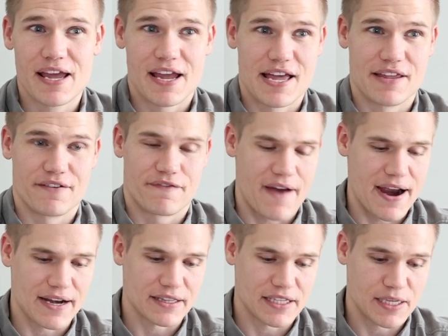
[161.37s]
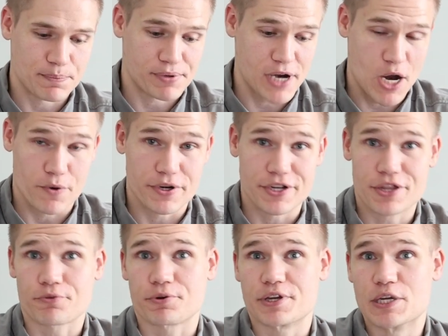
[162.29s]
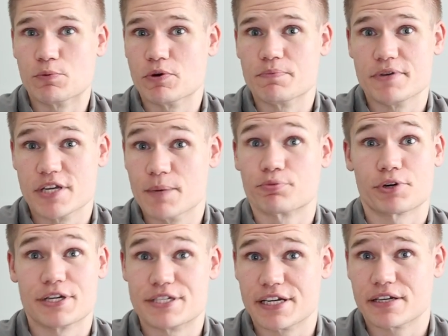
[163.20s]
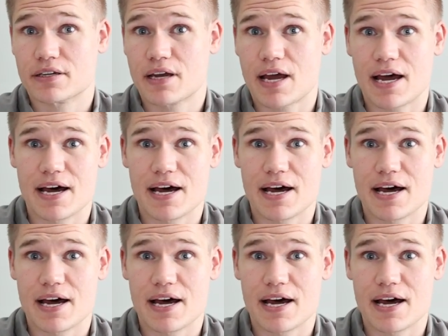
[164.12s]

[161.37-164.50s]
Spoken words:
And then finally, priority 3 would be a preteen.